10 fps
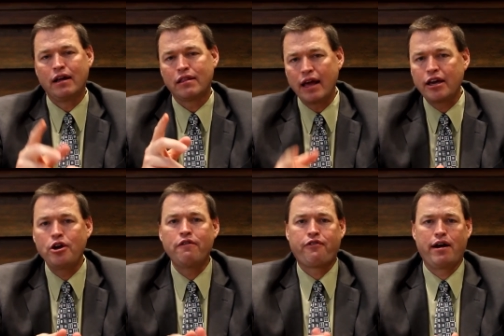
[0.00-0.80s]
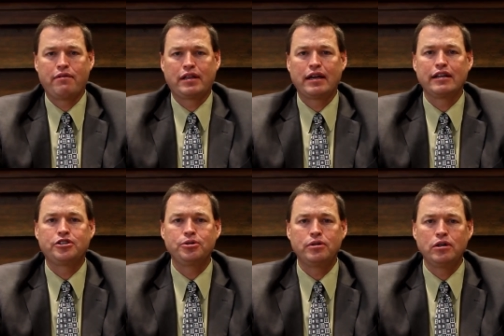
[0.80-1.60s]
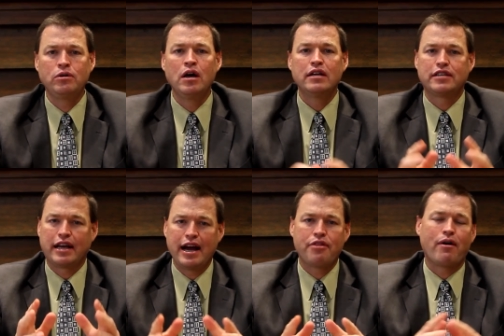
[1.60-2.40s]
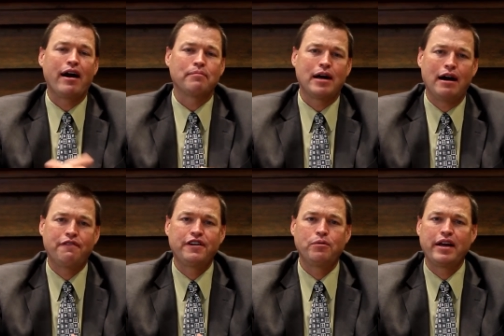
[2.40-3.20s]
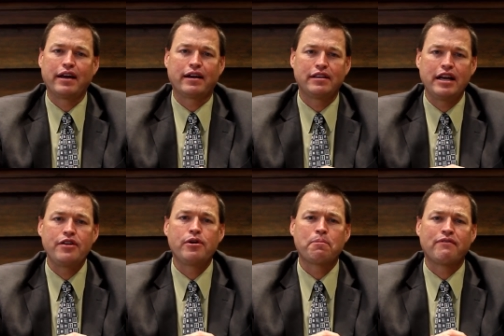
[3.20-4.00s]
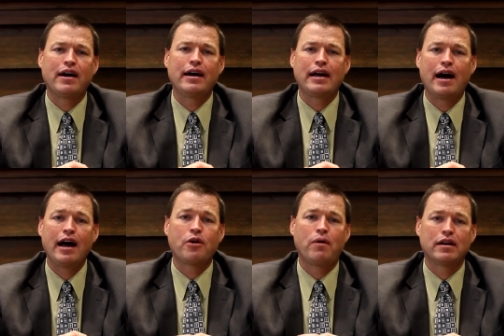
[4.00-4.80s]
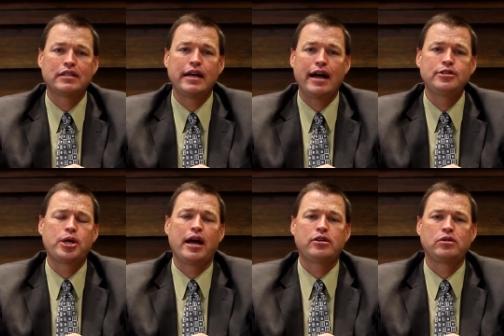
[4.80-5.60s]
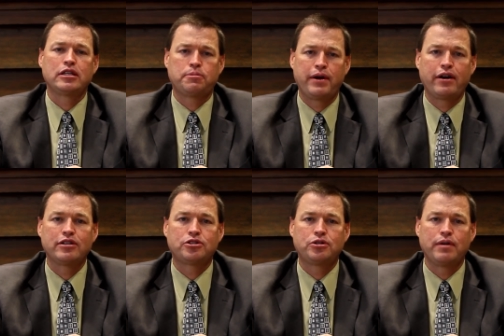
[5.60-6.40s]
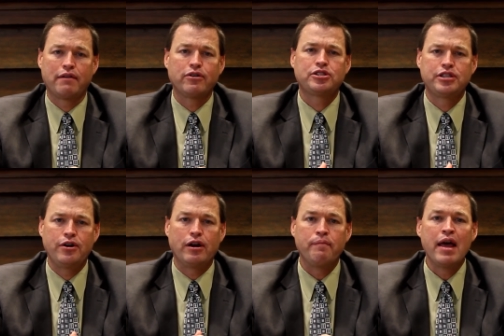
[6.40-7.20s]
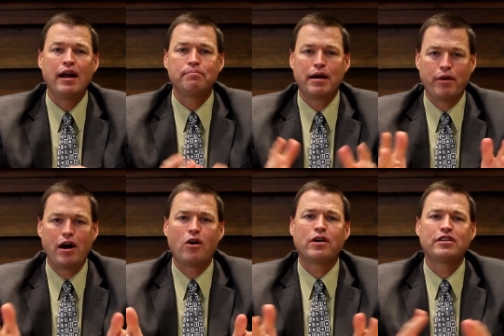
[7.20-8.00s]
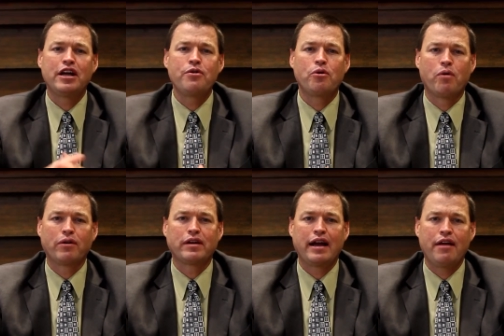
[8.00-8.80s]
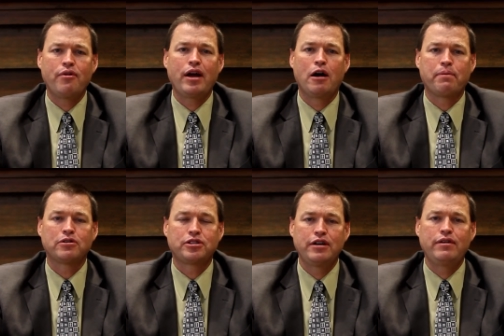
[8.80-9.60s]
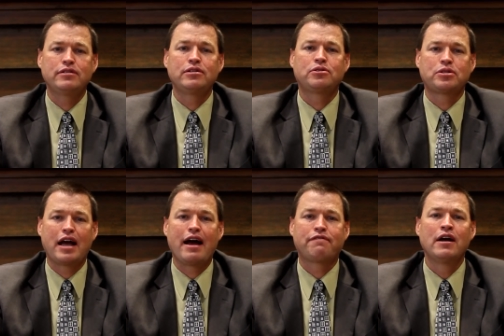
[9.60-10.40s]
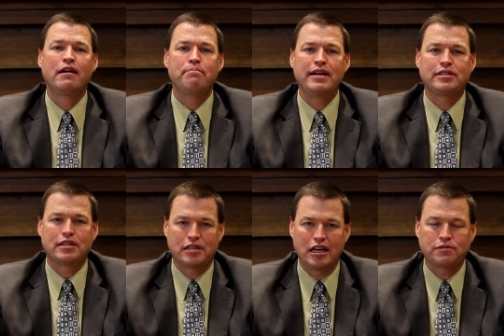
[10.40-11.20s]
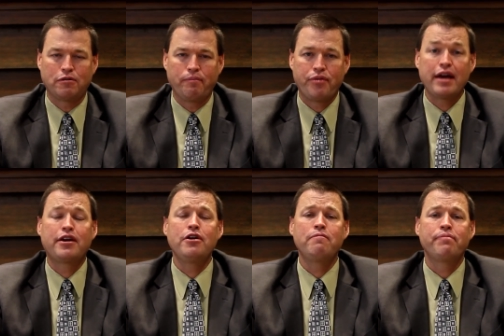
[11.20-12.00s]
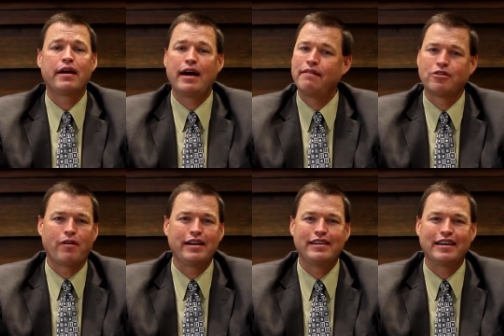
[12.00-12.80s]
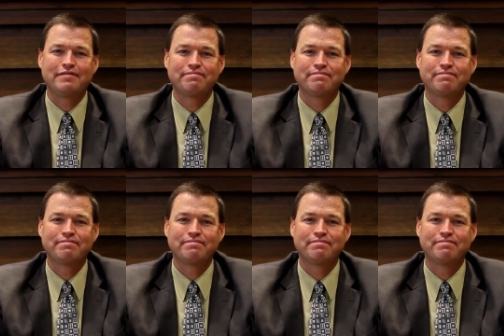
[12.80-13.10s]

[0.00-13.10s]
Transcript: Thank you for everything that you do. Together, I'm confident we can continue to provide a high quality educational experience to every student. May we all continue to work together to help our students and staff be successful. Thank you and have a great day.